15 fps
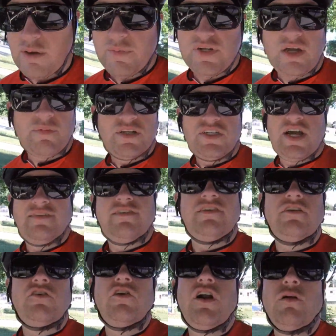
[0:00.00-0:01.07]
I think I'm going to take my
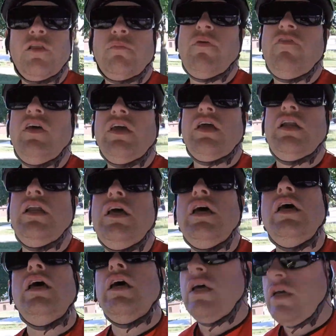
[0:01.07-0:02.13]
chances under another pavilion.